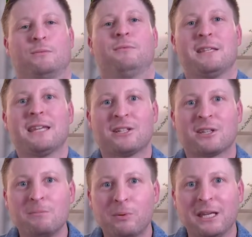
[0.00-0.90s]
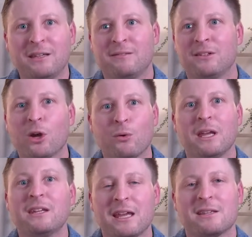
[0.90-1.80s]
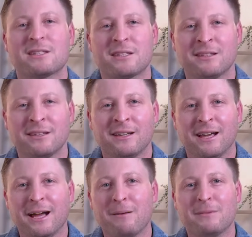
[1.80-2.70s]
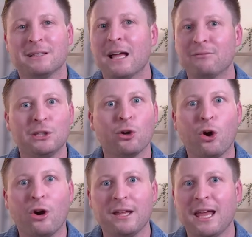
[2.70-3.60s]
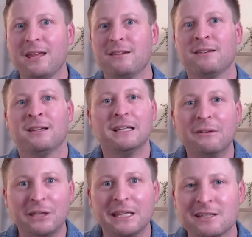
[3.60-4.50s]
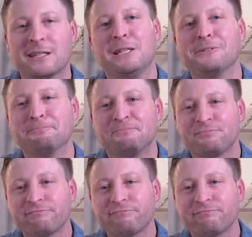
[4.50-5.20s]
that's actually been going against um, loving God and living in His kingdom?